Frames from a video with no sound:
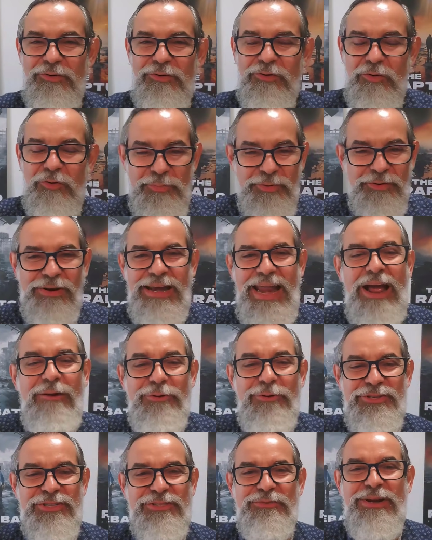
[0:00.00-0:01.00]
computer
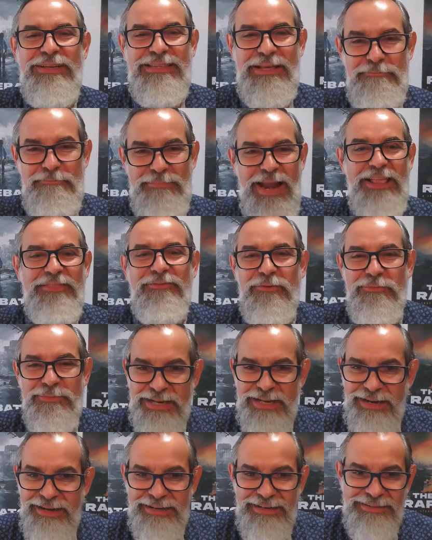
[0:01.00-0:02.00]
languages, right? And platforms
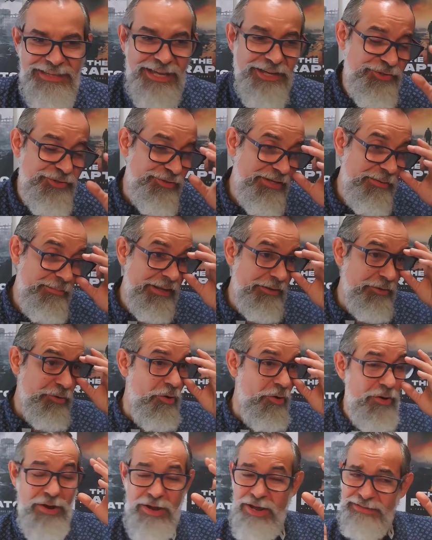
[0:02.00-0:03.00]
and architectures. I'm like,
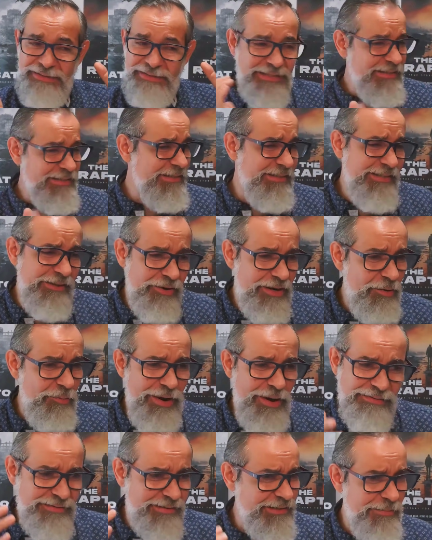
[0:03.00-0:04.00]
no, this is the only way.
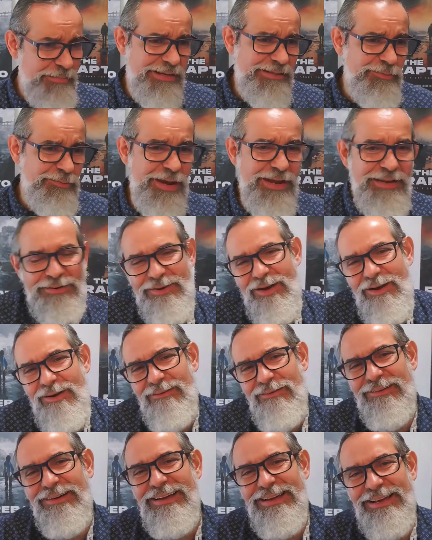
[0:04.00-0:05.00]
This is the best way.
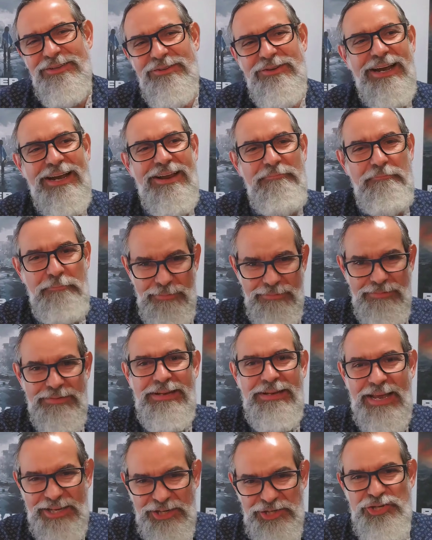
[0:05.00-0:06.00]
No, you gotta,
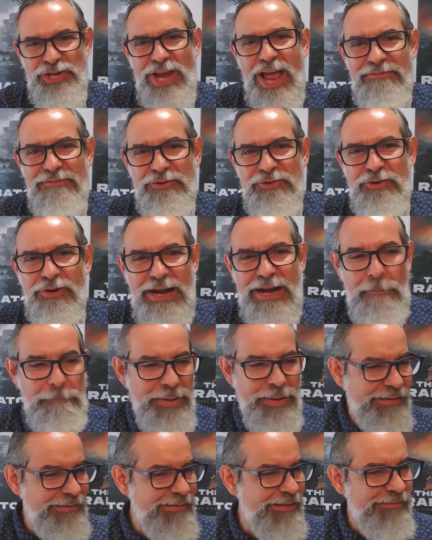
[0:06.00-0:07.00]
like a chef, you gotta
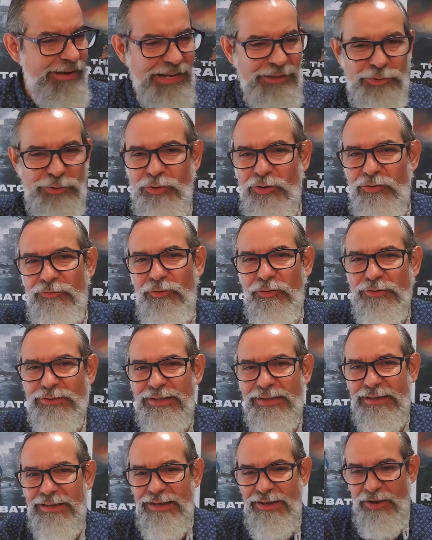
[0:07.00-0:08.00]
pick the right tool for
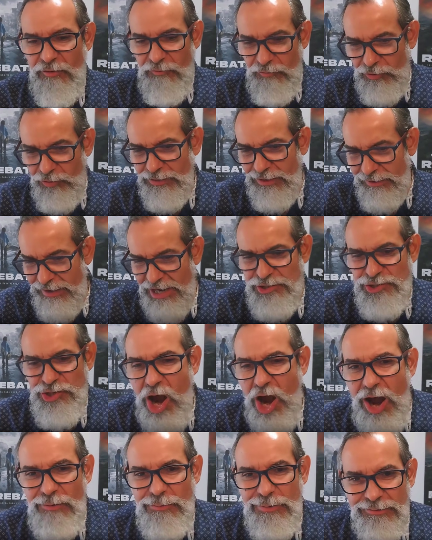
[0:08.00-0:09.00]
the right
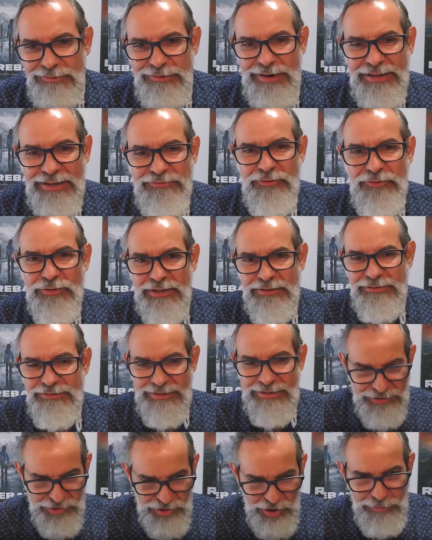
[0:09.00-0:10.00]
job, right? For
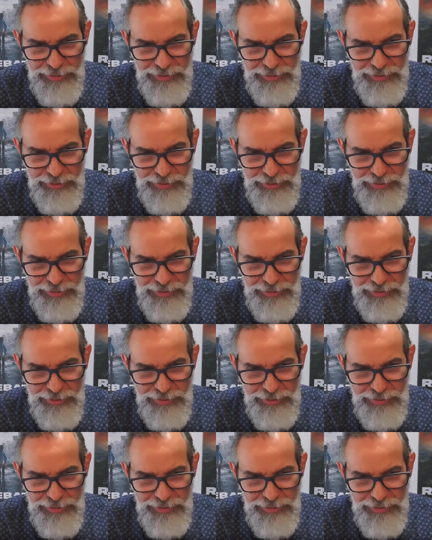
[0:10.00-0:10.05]
the job.